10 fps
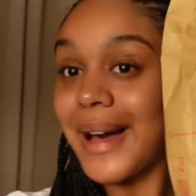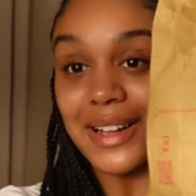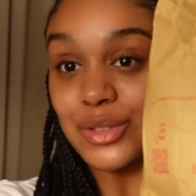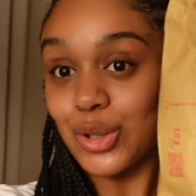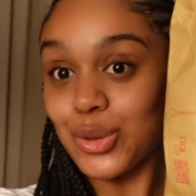
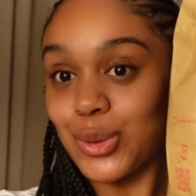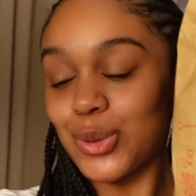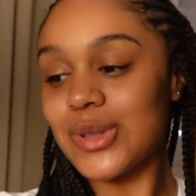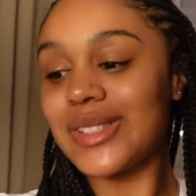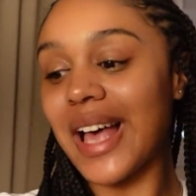
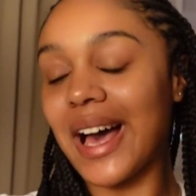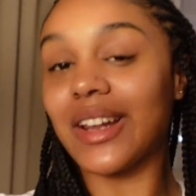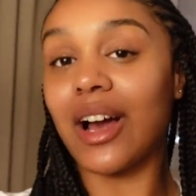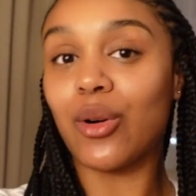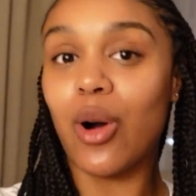McDonald's and
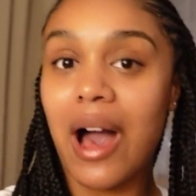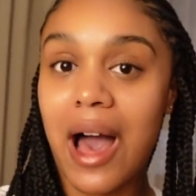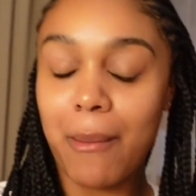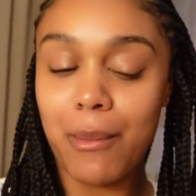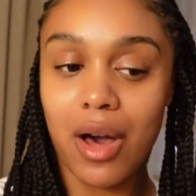I got a
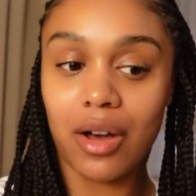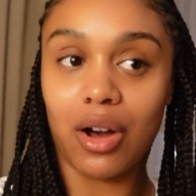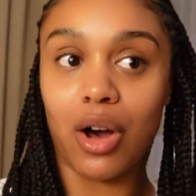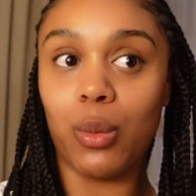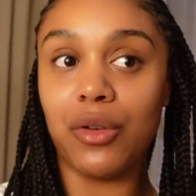
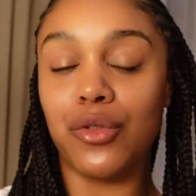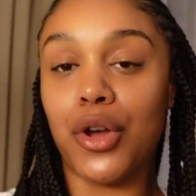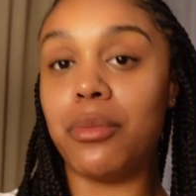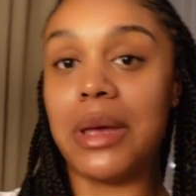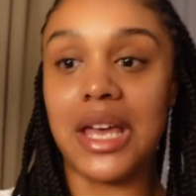hamburger with
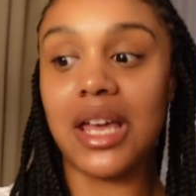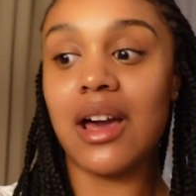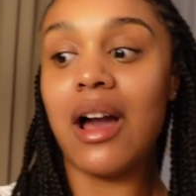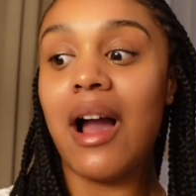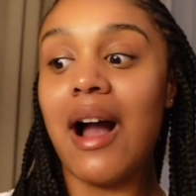no meat
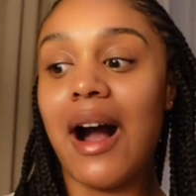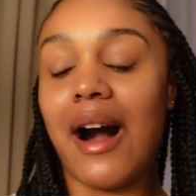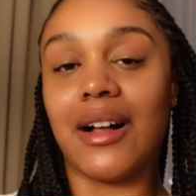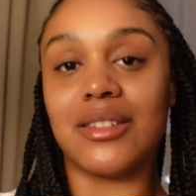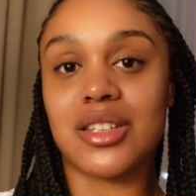
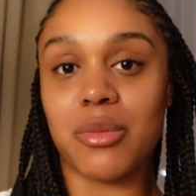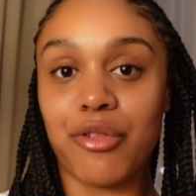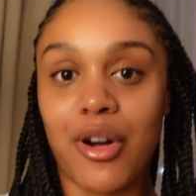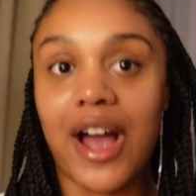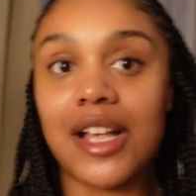and some
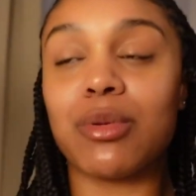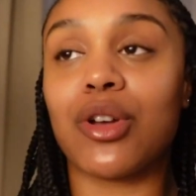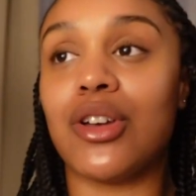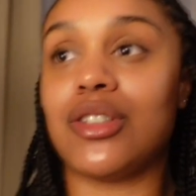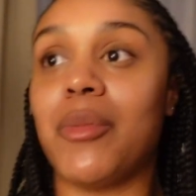fries
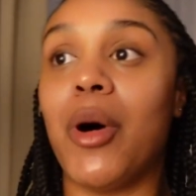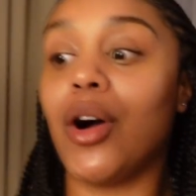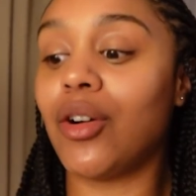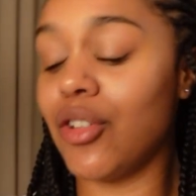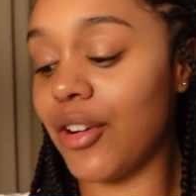because I'm
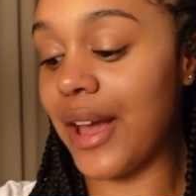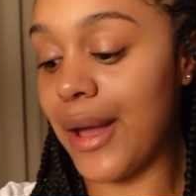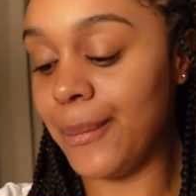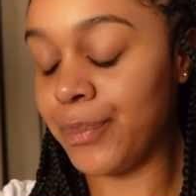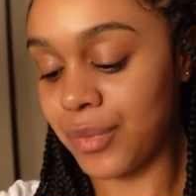
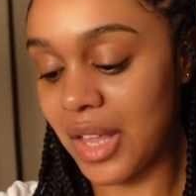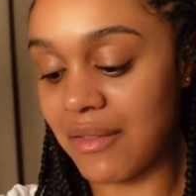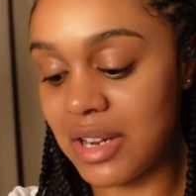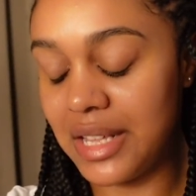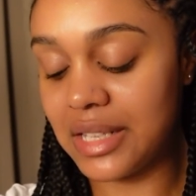hungry
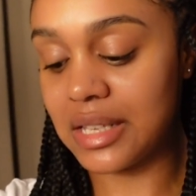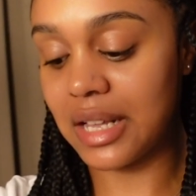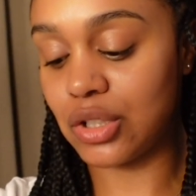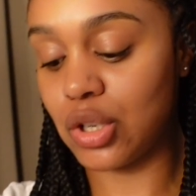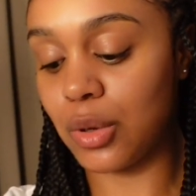haven't eaten since
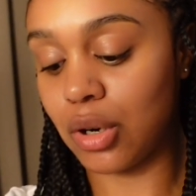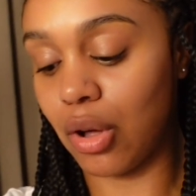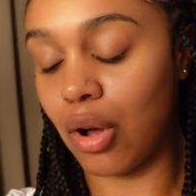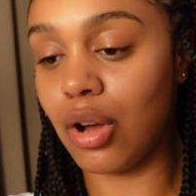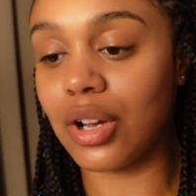like two
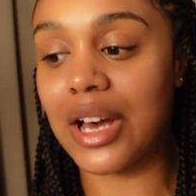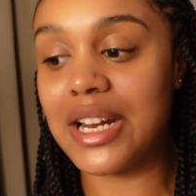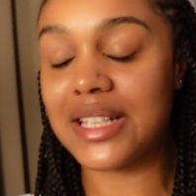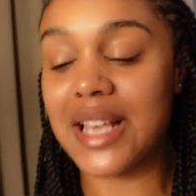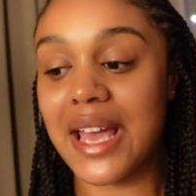o'clock and
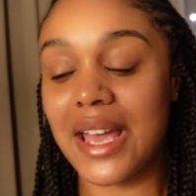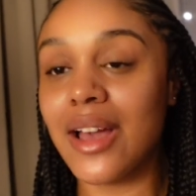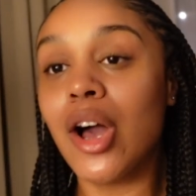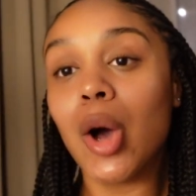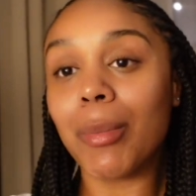it's eight
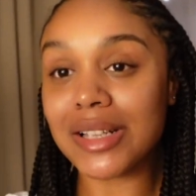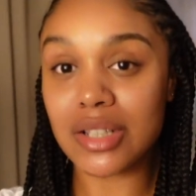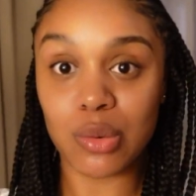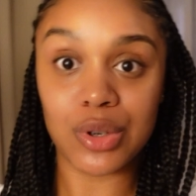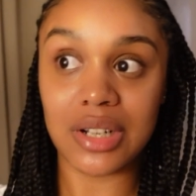but i
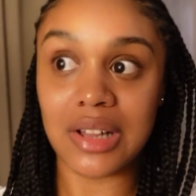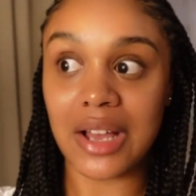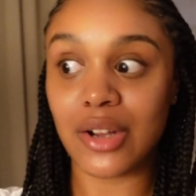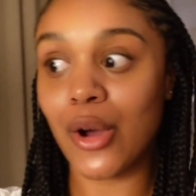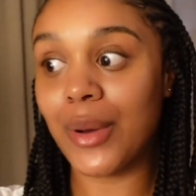didn't want to
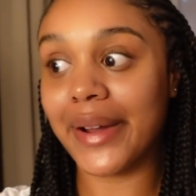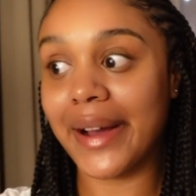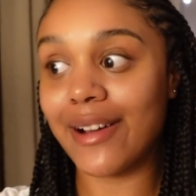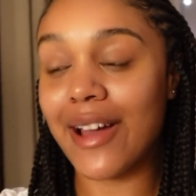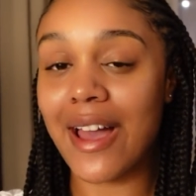like go and
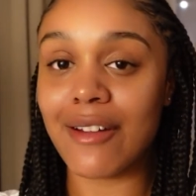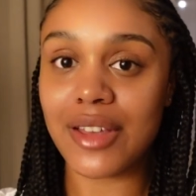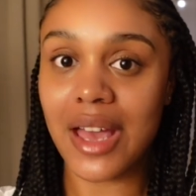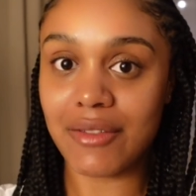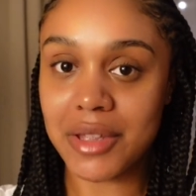get a
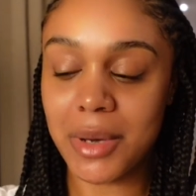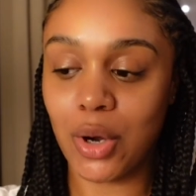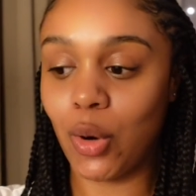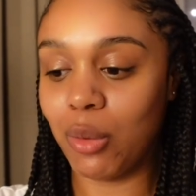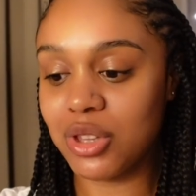heavy heavy
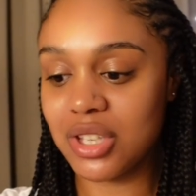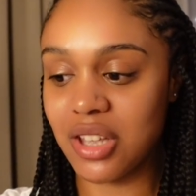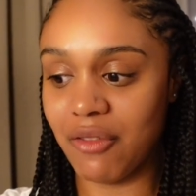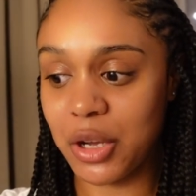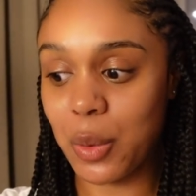meal i wanted
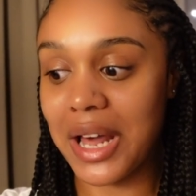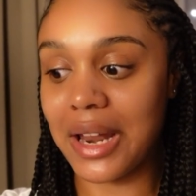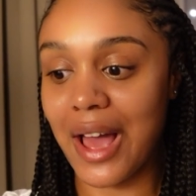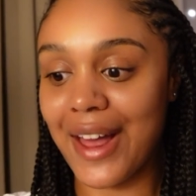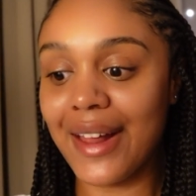something quite
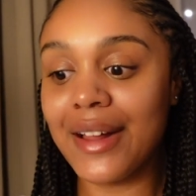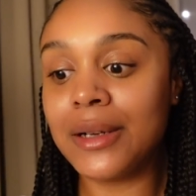light